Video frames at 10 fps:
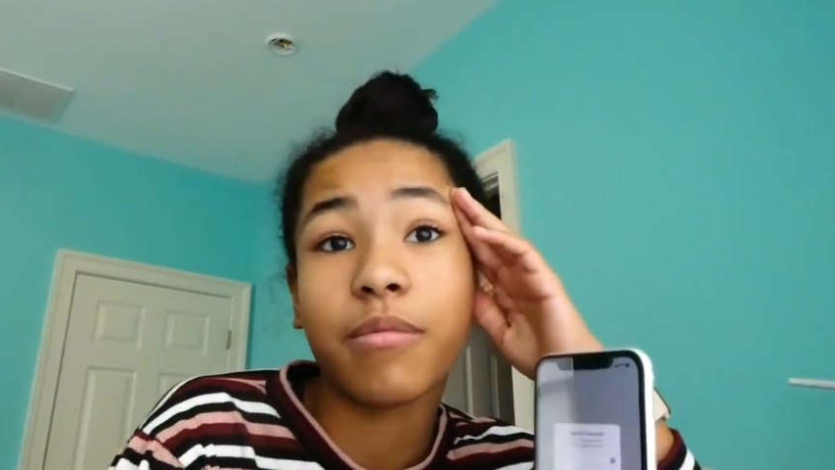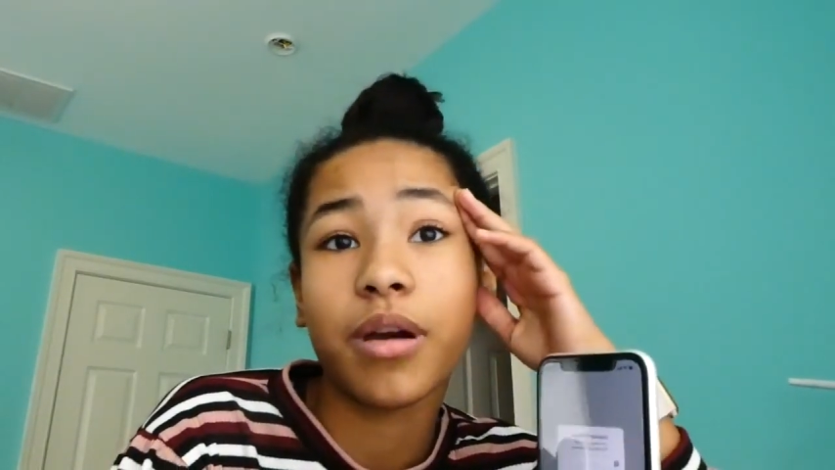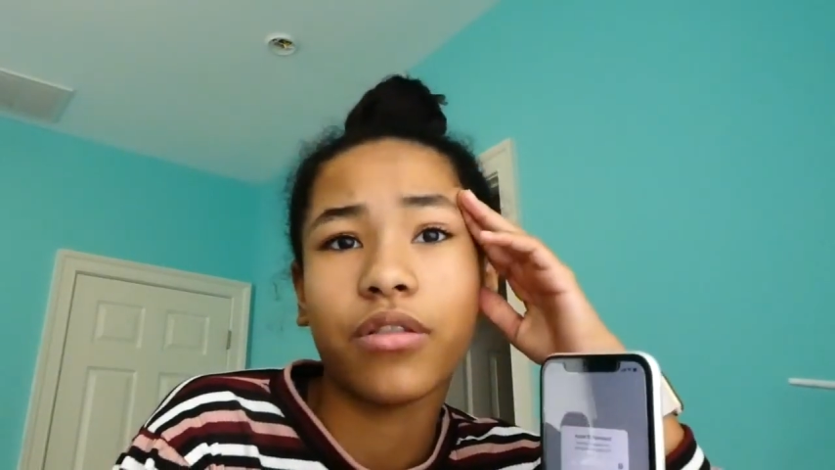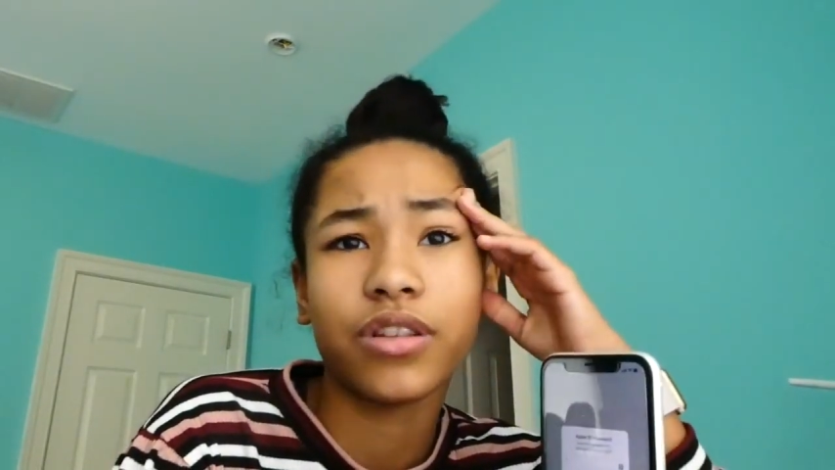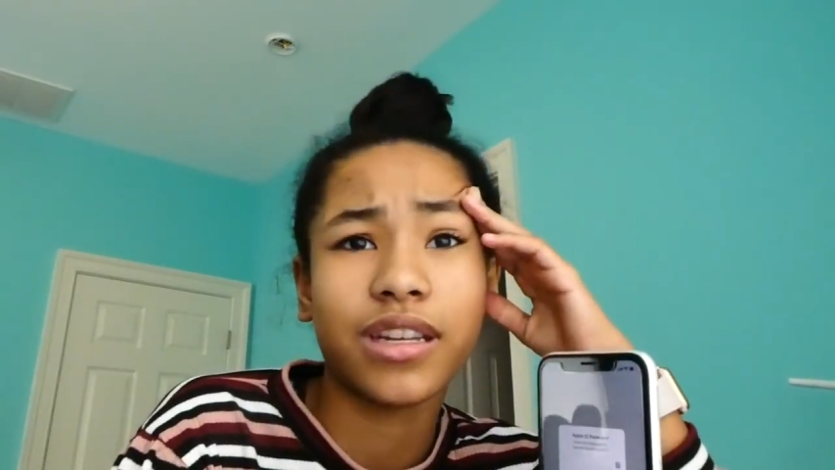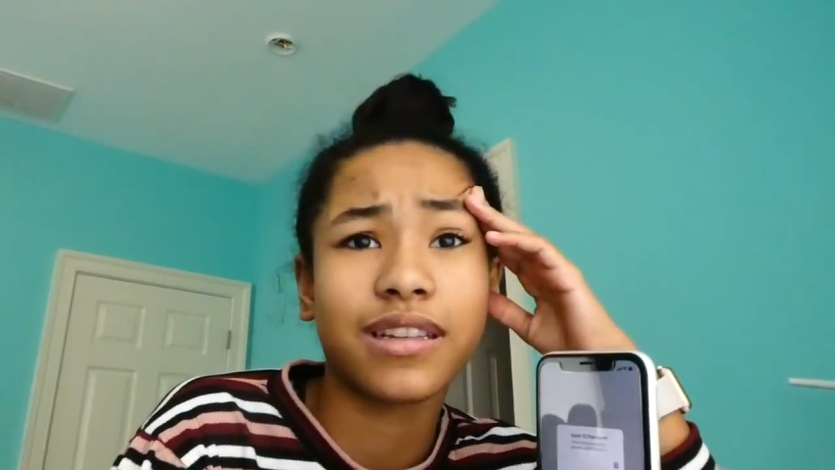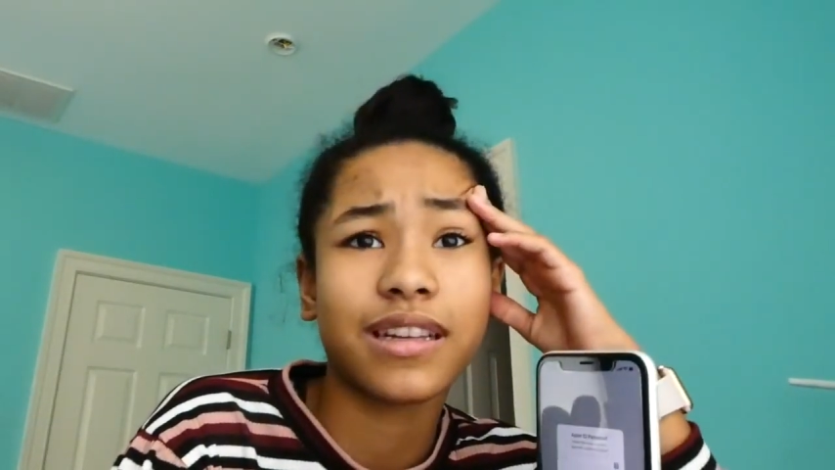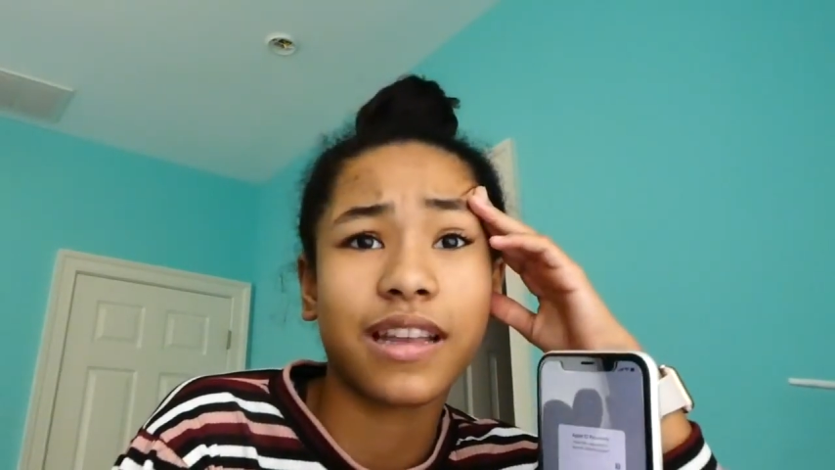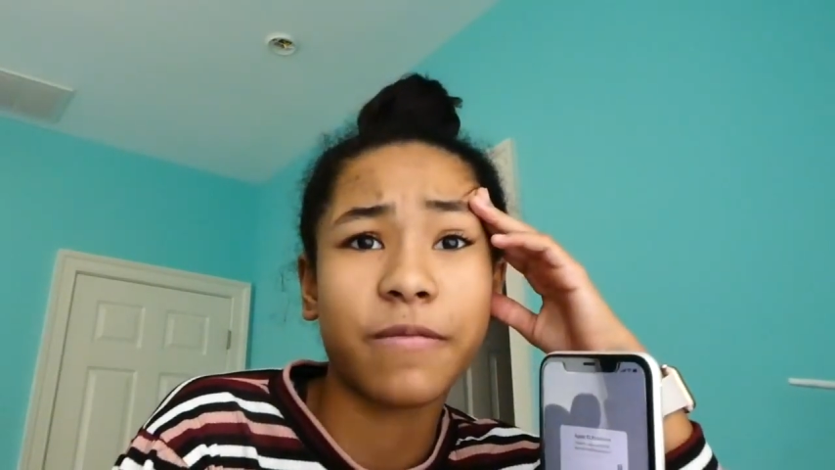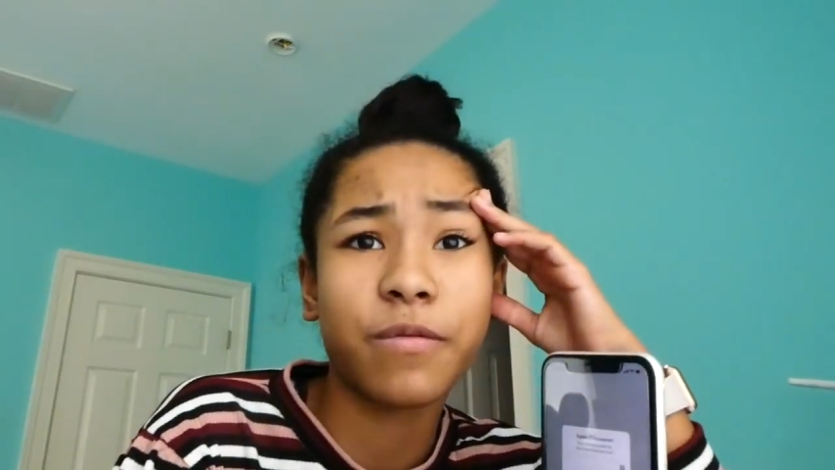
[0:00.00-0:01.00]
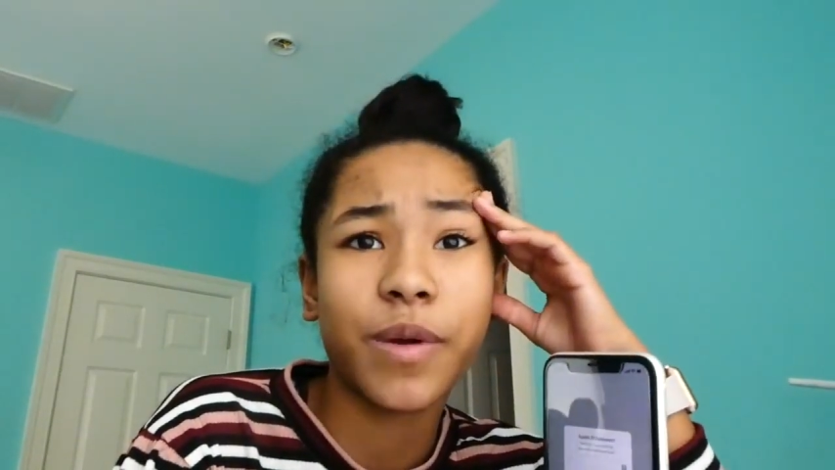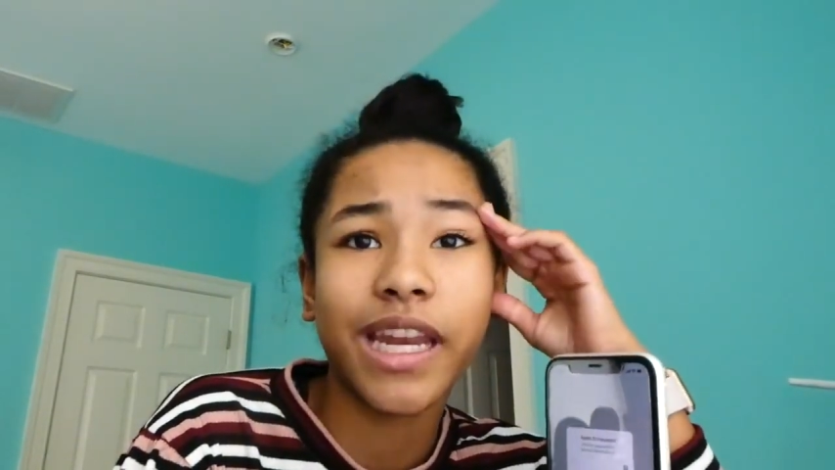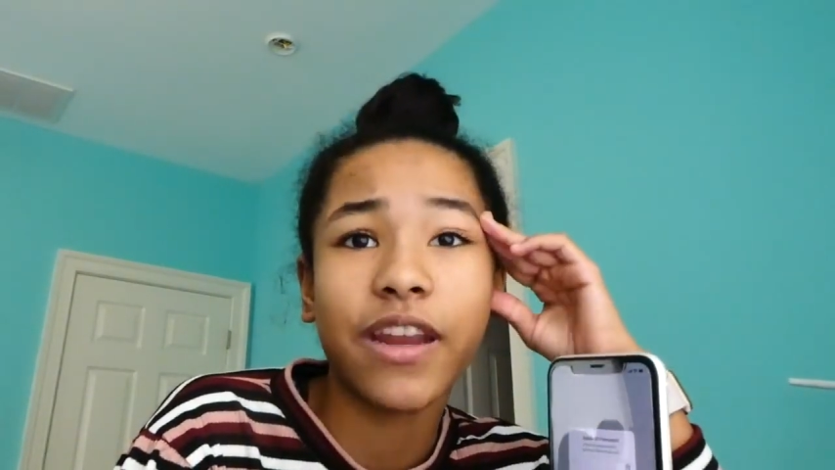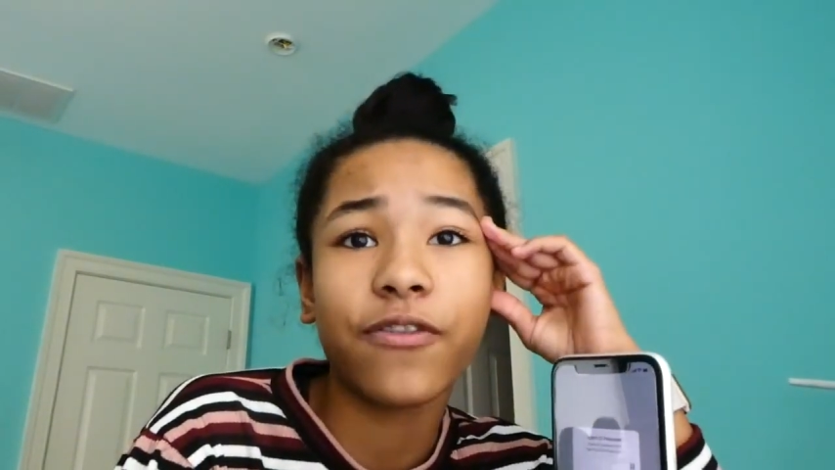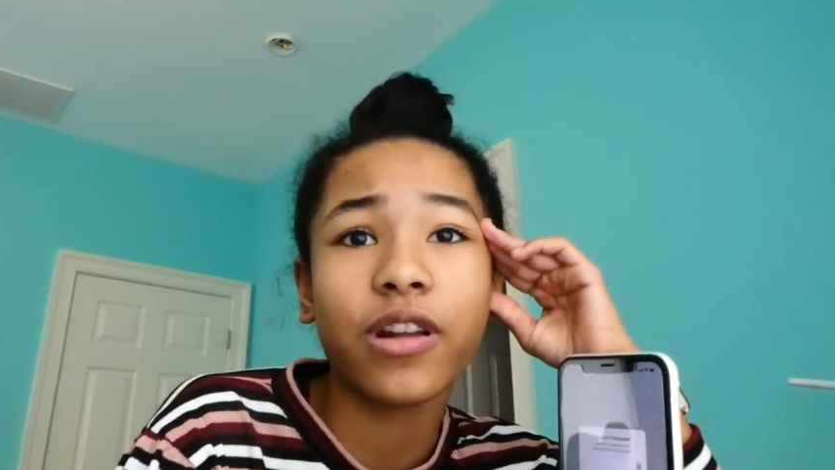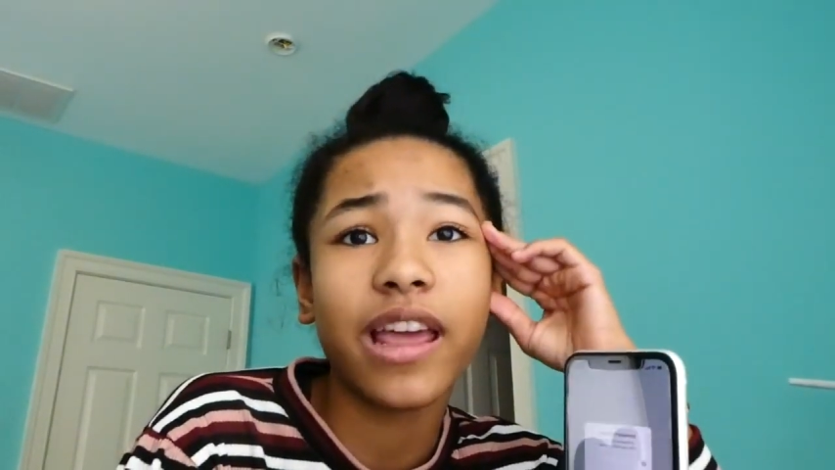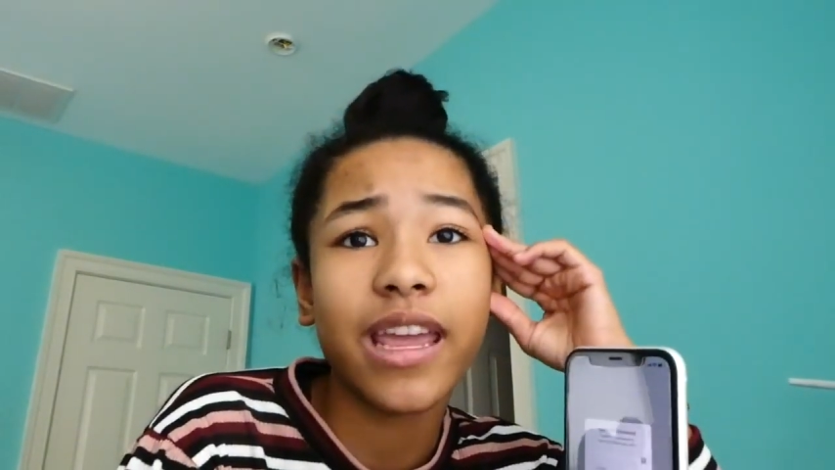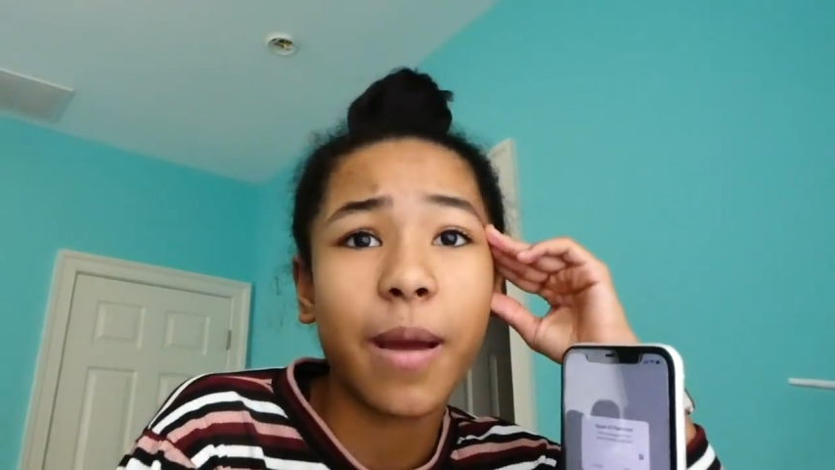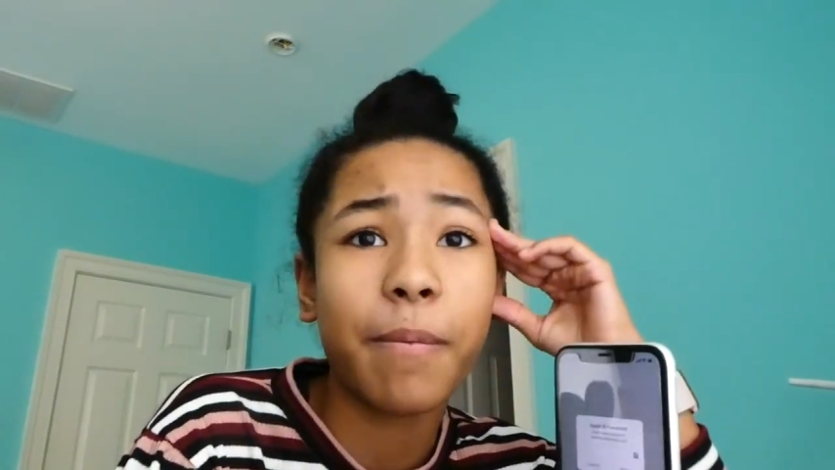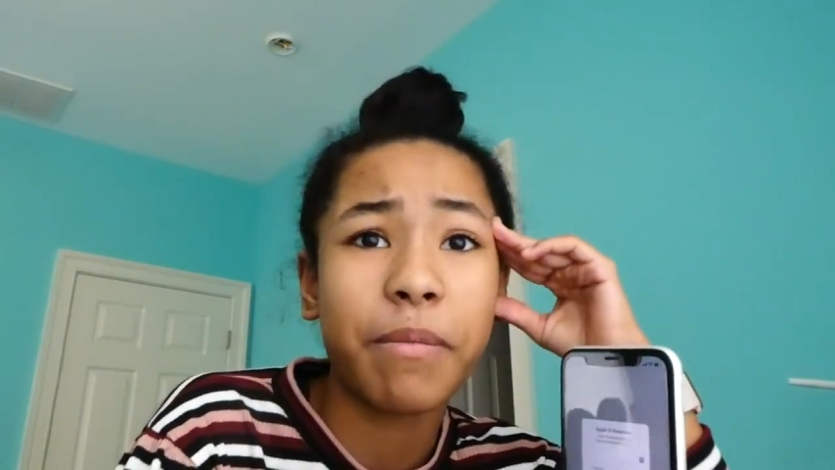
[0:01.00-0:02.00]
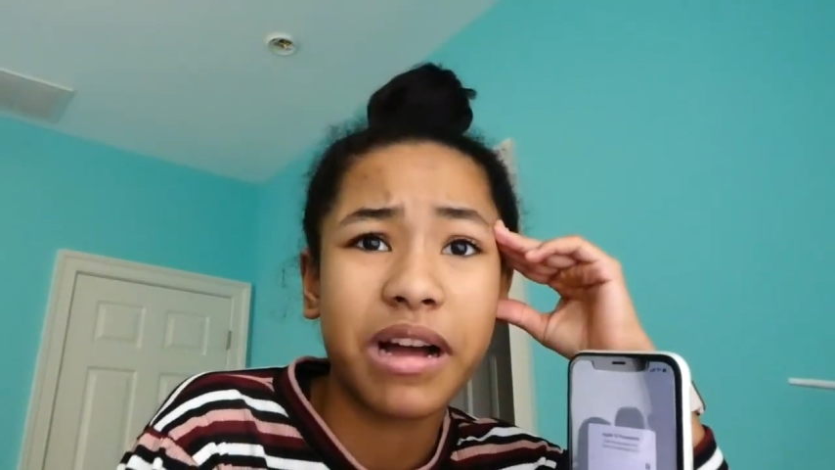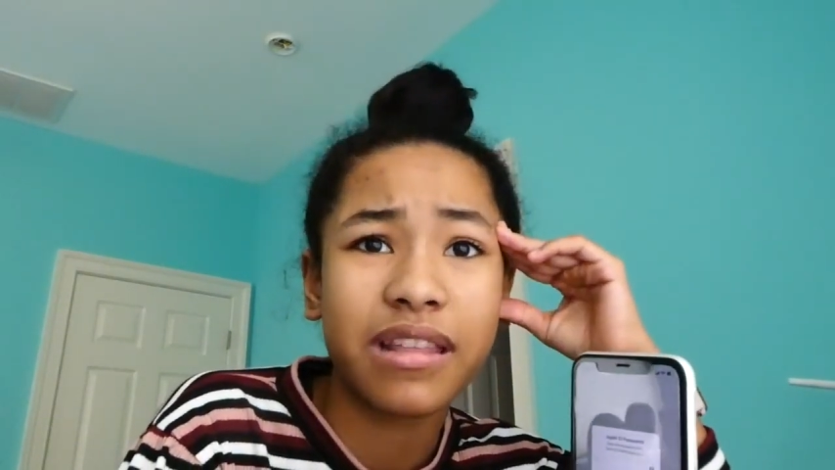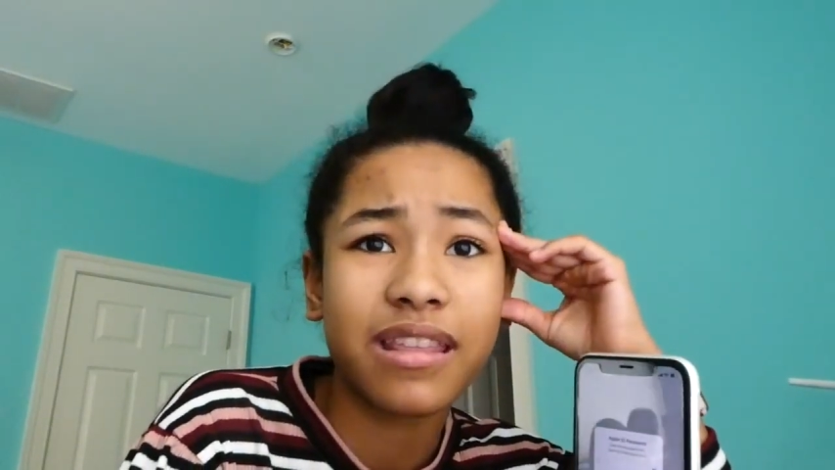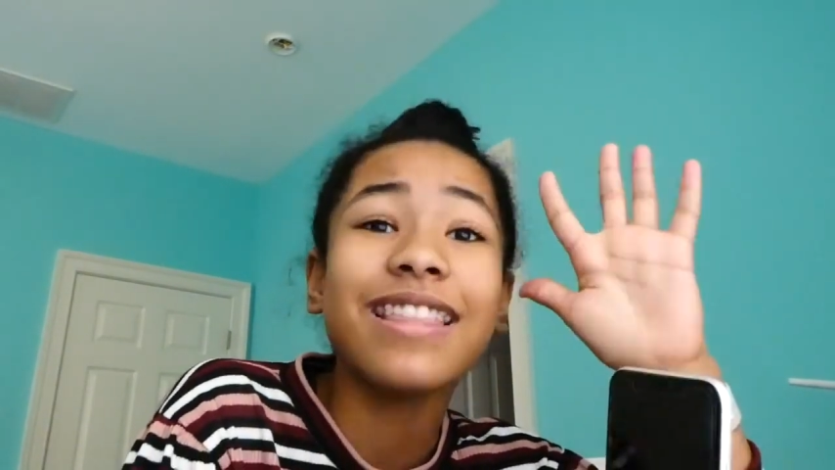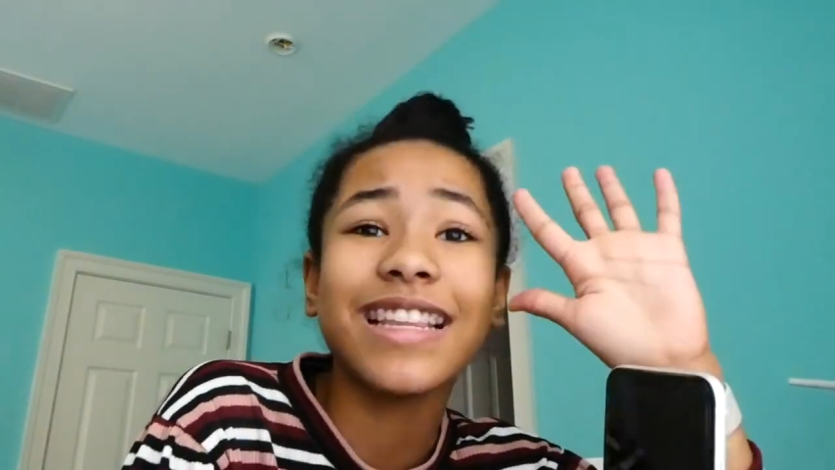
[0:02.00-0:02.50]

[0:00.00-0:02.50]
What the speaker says: emojis because I've been waiting for like a month.